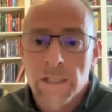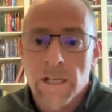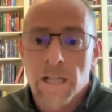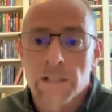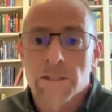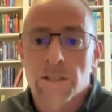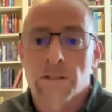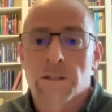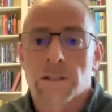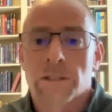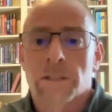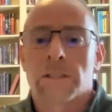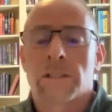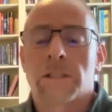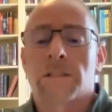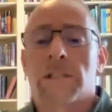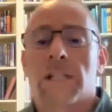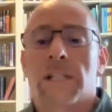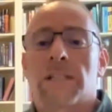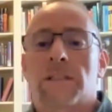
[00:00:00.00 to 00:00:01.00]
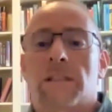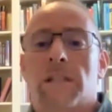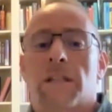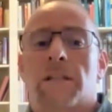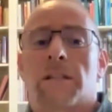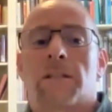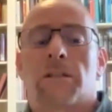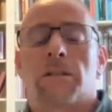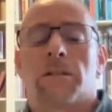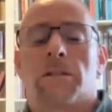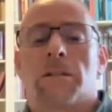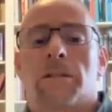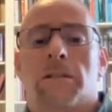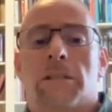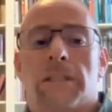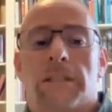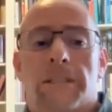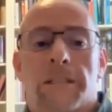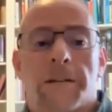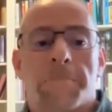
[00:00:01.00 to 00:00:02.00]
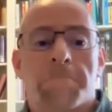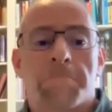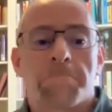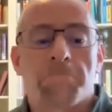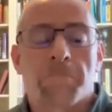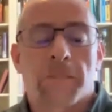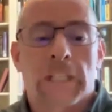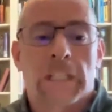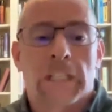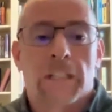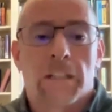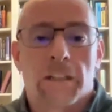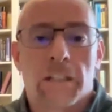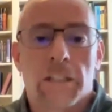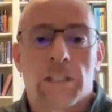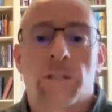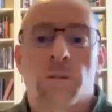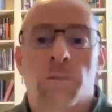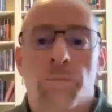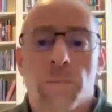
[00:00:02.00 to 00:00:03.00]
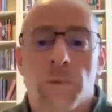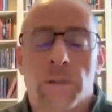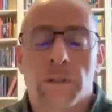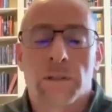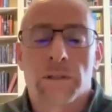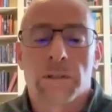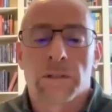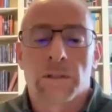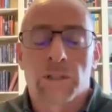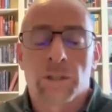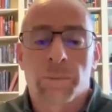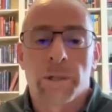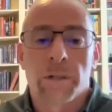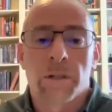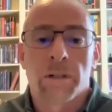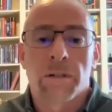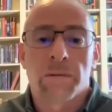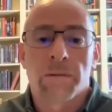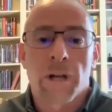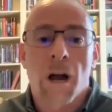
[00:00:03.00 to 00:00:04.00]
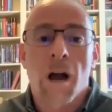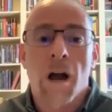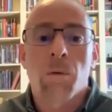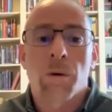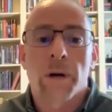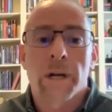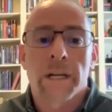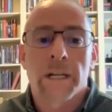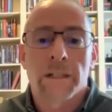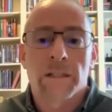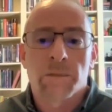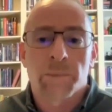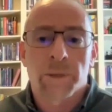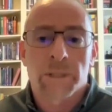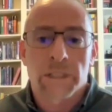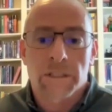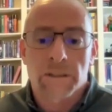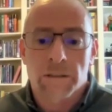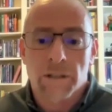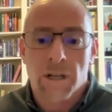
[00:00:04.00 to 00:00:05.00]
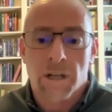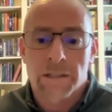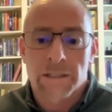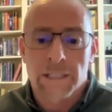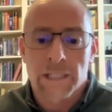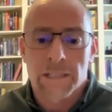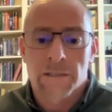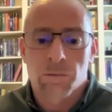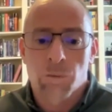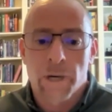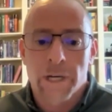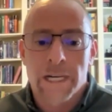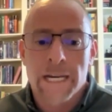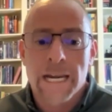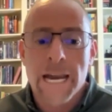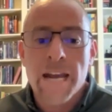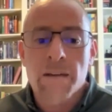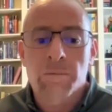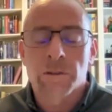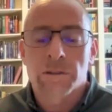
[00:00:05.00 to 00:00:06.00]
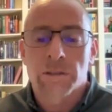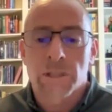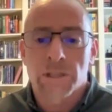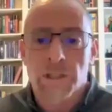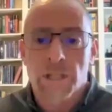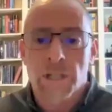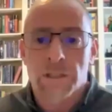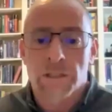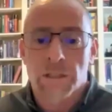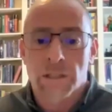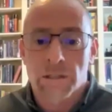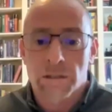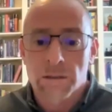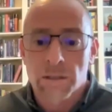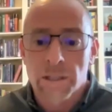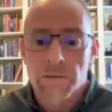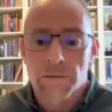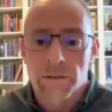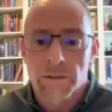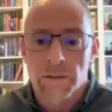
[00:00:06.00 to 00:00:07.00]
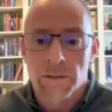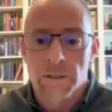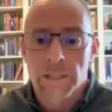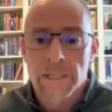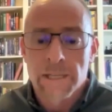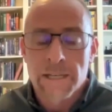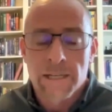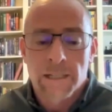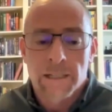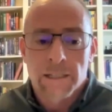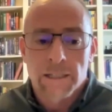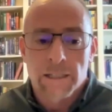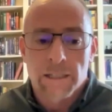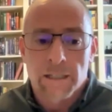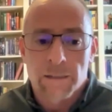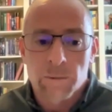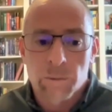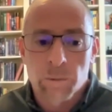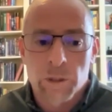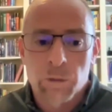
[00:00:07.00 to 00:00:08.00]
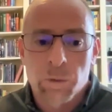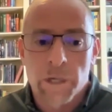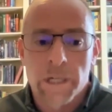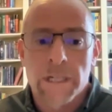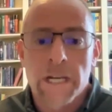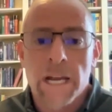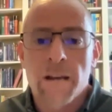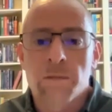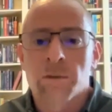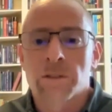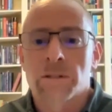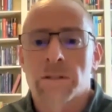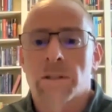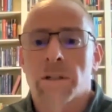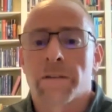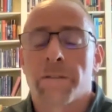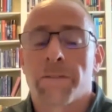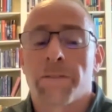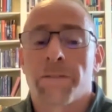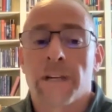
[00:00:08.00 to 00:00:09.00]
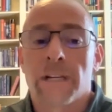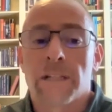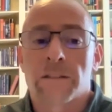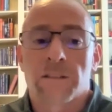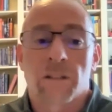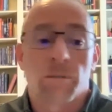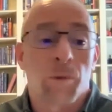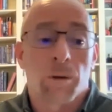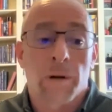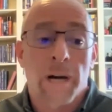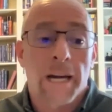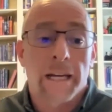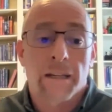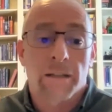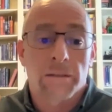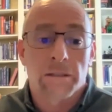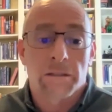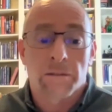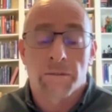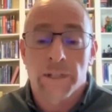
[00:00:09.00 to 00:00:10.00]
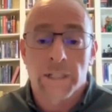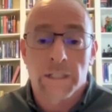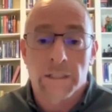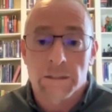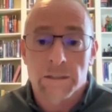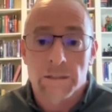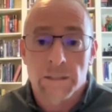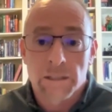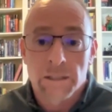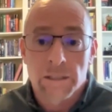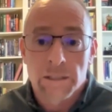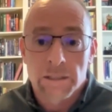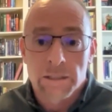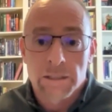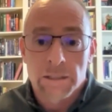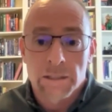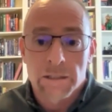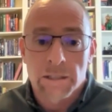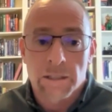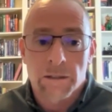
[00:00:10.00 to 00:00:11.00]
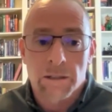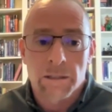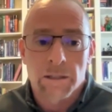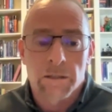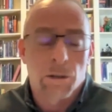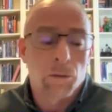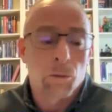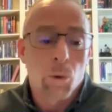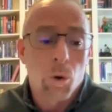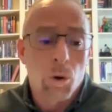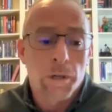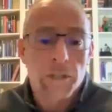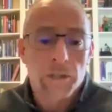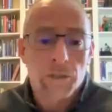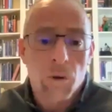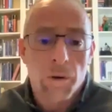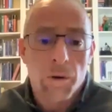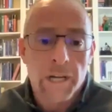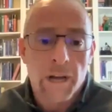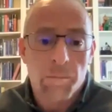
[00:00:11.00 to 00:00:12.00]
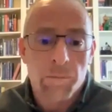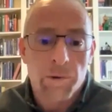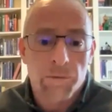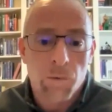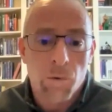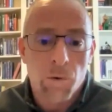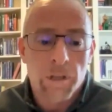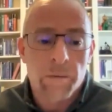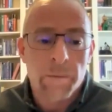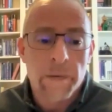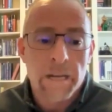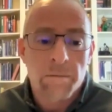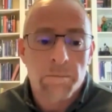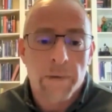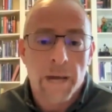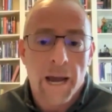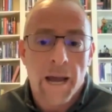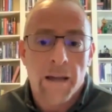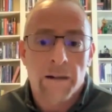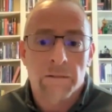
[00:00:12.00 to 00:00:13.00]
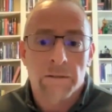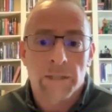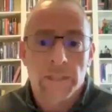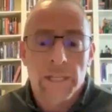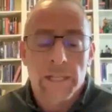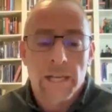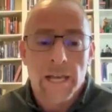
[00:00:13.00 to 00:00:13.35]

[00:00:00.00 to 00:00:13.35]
And so there's this sense that the, these um, this the, the spirit of Yahweh in this particular context is what enables the judge to deliver. Uh, it's what enables their feats, their miraculous feats, is that the, the, Lord is going out before them in battle